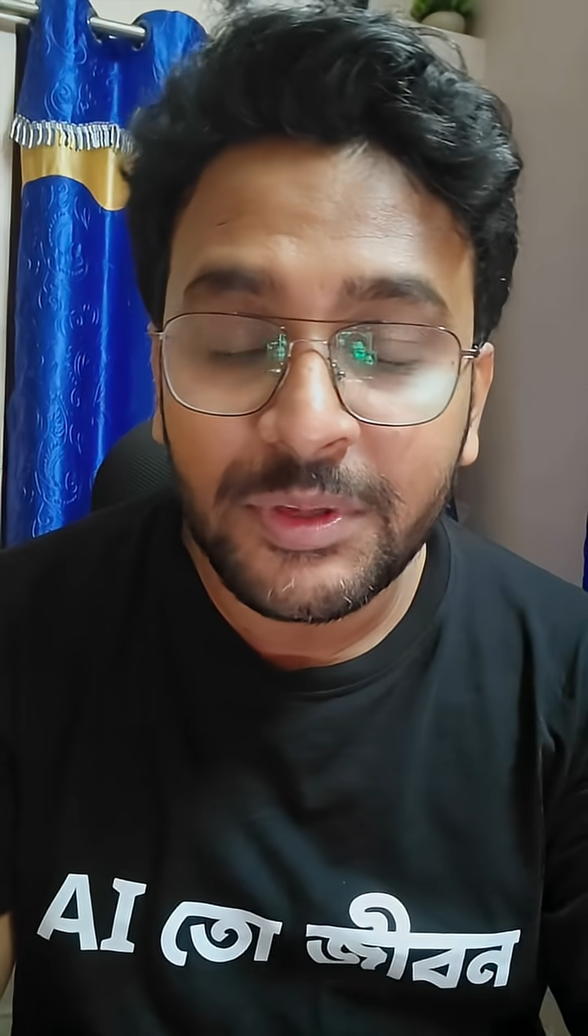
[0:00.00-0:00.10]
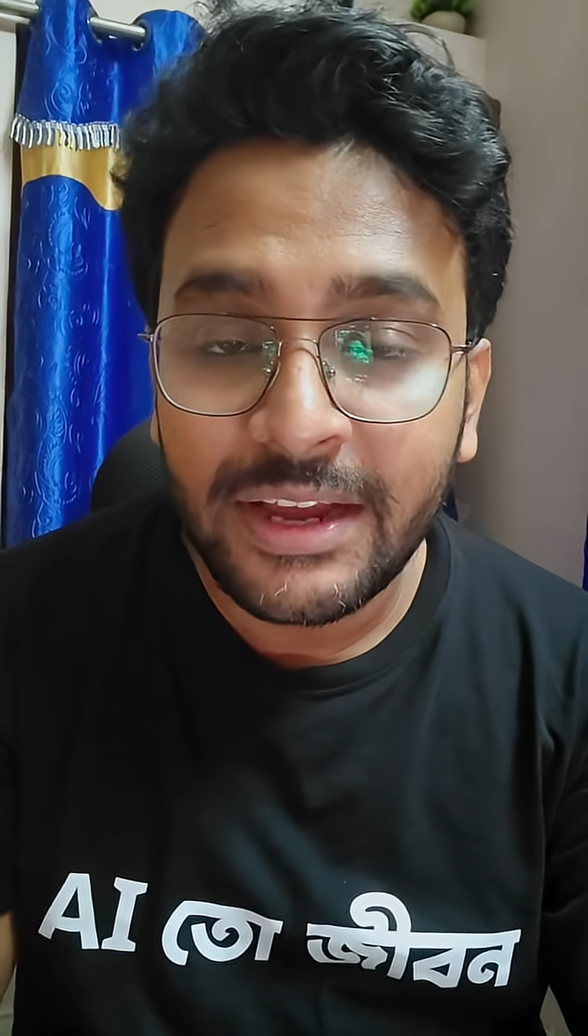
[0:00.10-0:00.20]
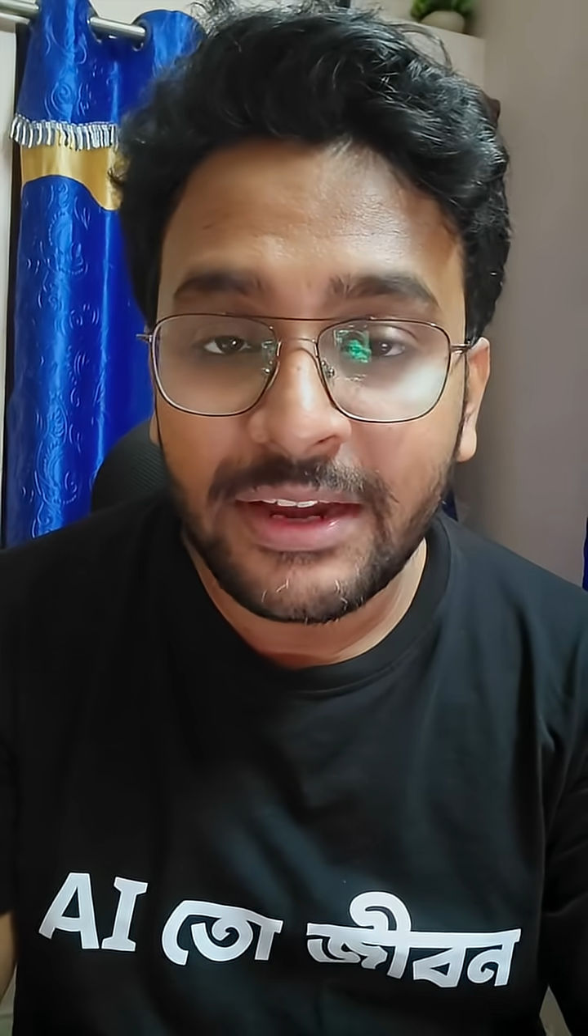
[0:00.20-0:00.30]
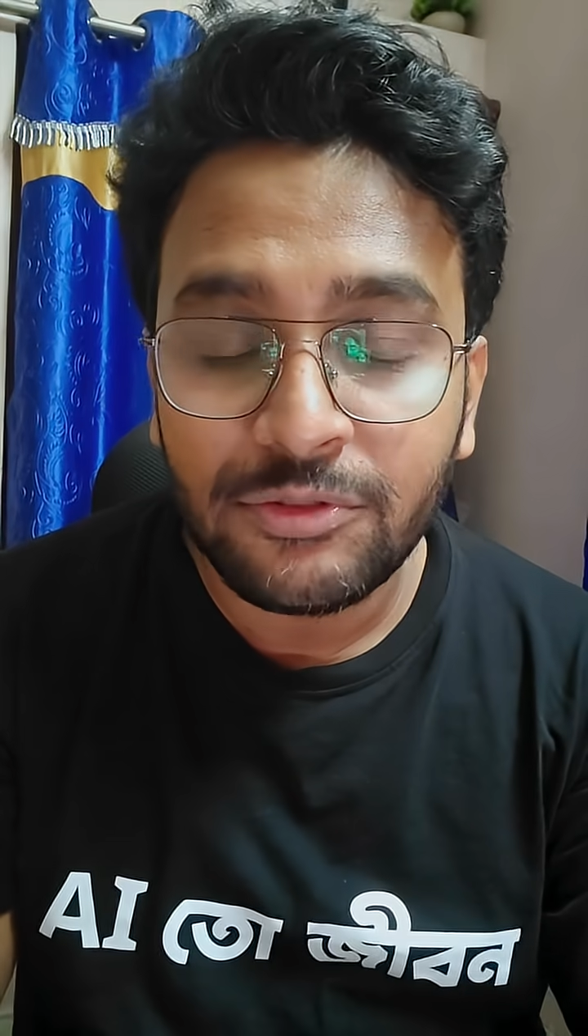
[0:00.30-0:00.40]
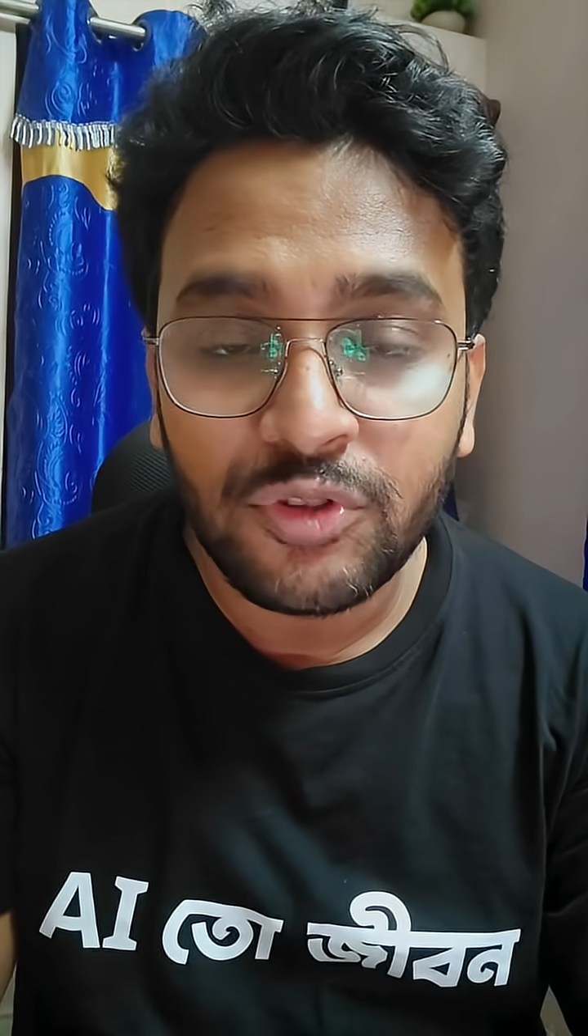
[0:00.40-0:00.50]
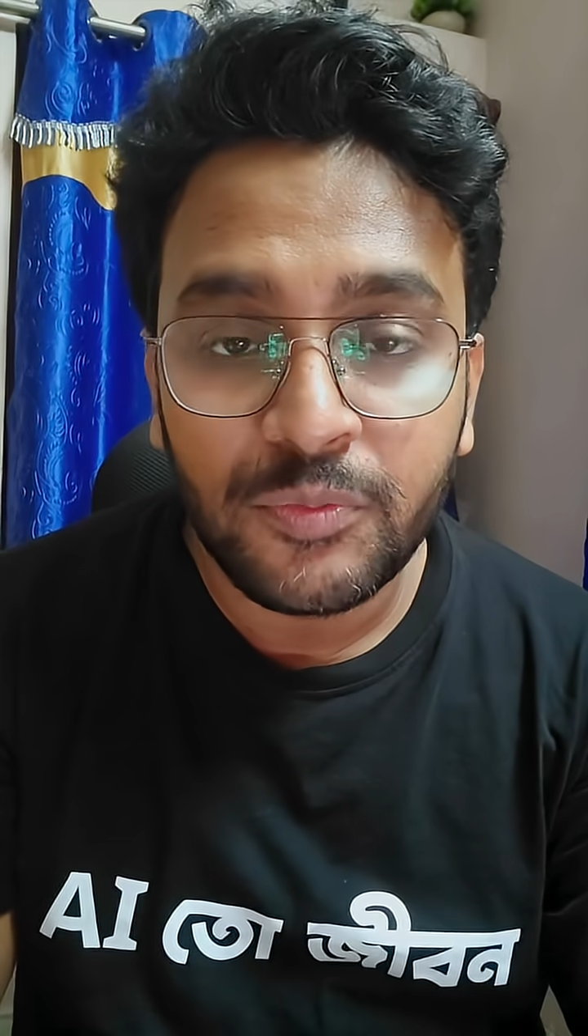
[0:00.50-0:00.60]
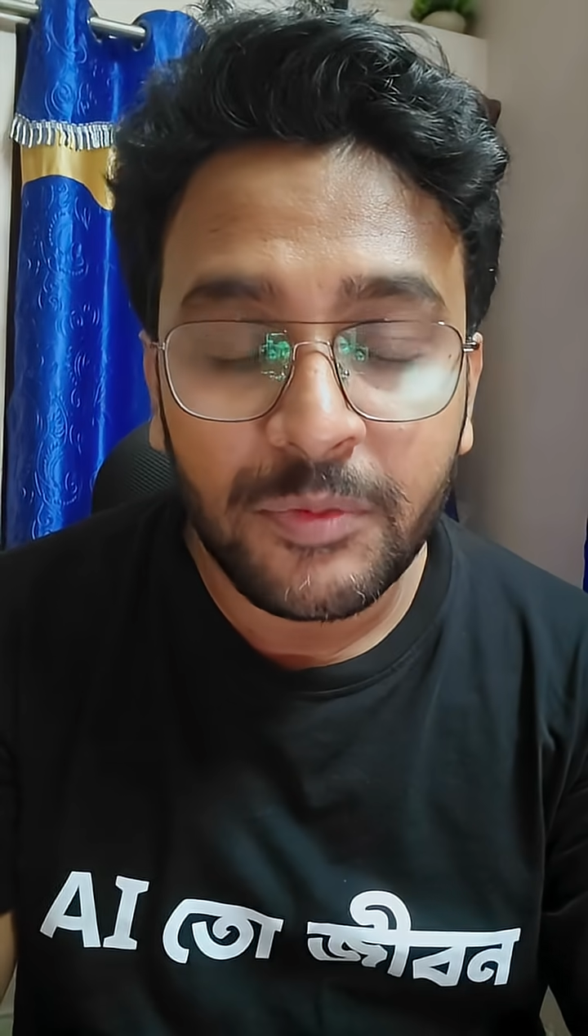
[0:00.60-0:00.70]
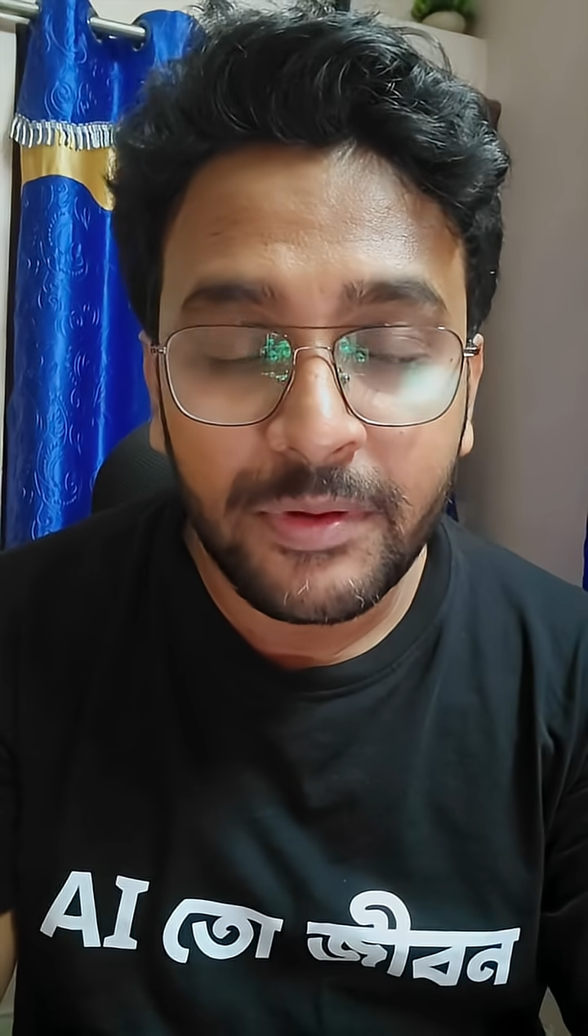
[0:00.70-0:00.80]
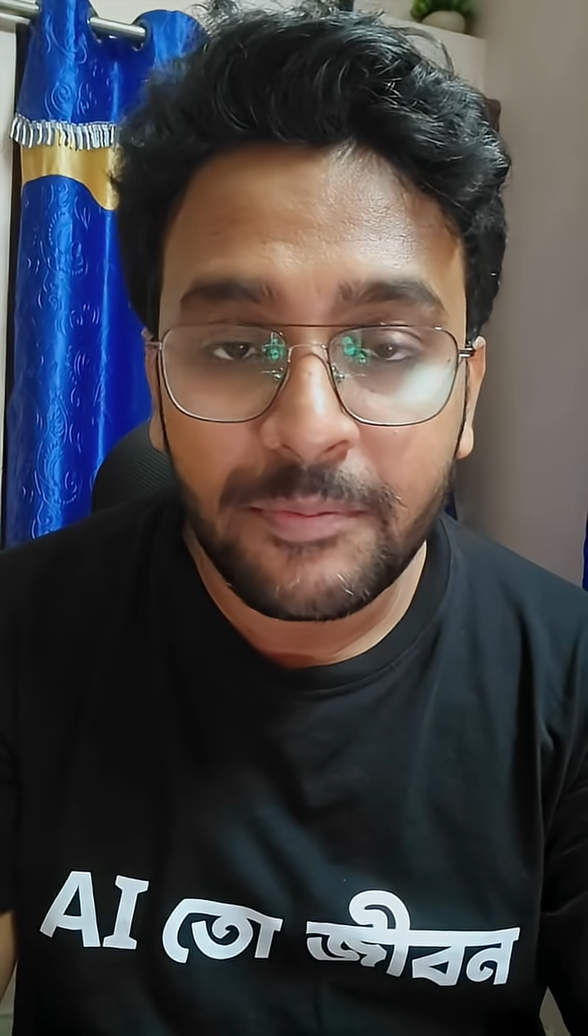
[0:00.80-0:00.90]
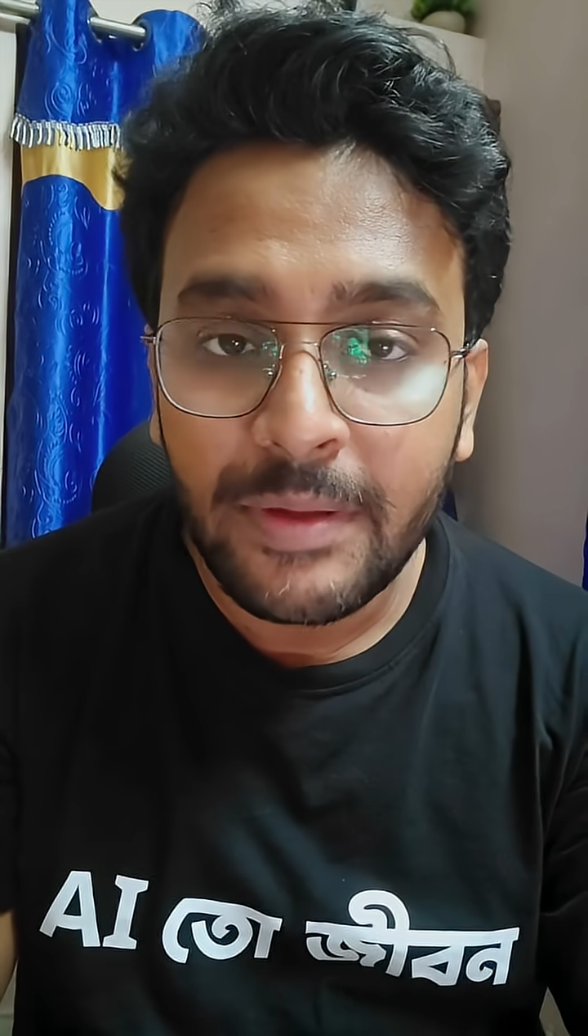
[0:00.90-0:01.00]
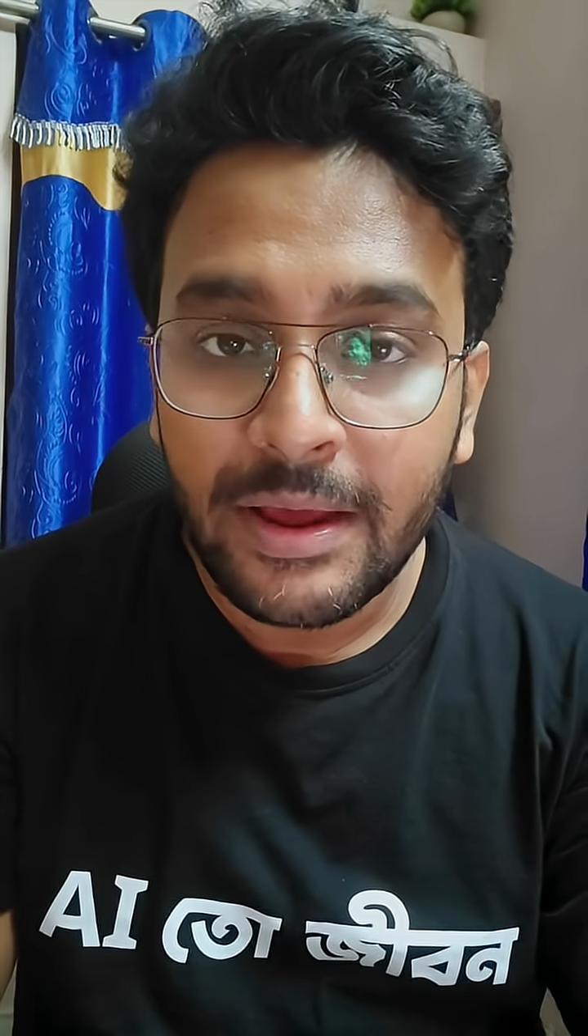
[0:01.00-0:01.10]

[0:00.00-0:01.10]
be that you should prepare